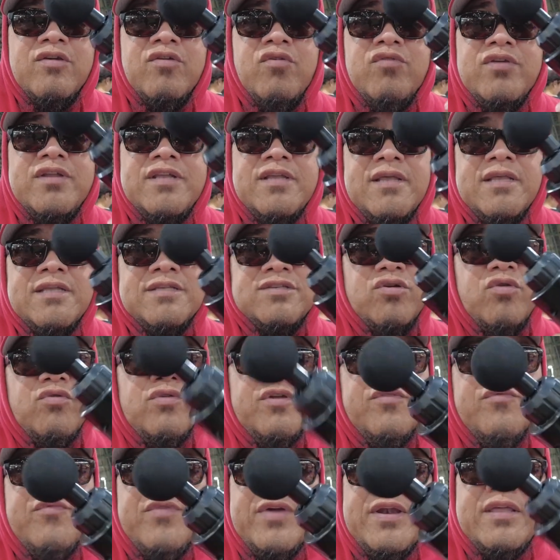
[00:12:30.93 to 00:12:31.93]
it only is
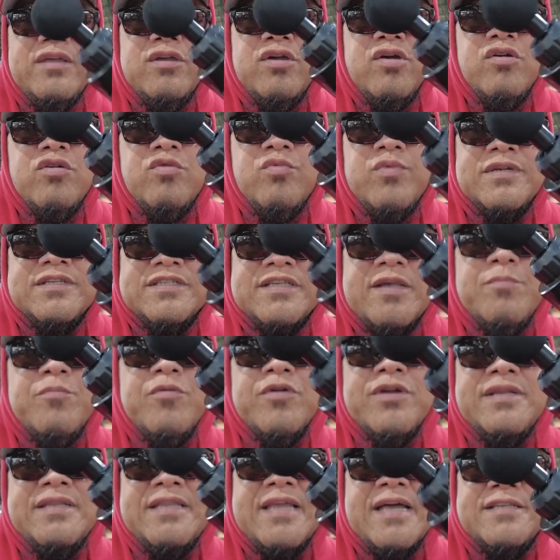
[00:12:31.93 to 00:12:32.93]
only really good when
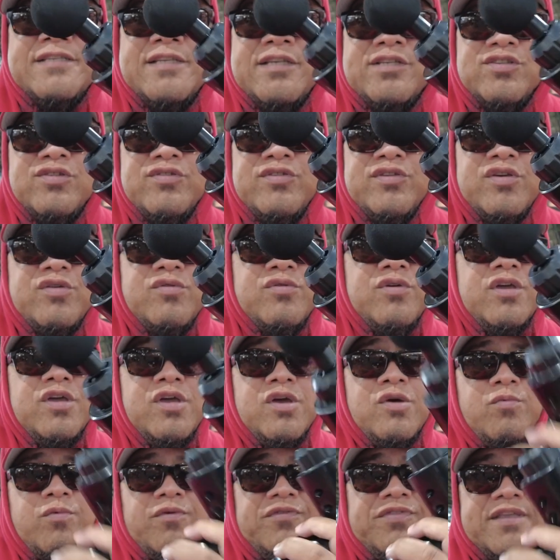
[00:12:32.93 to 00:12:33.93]
somebody does it to you
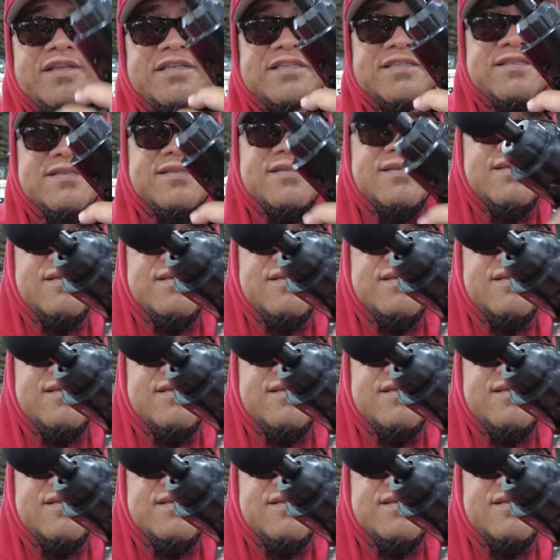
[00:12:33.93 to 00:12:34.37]
with this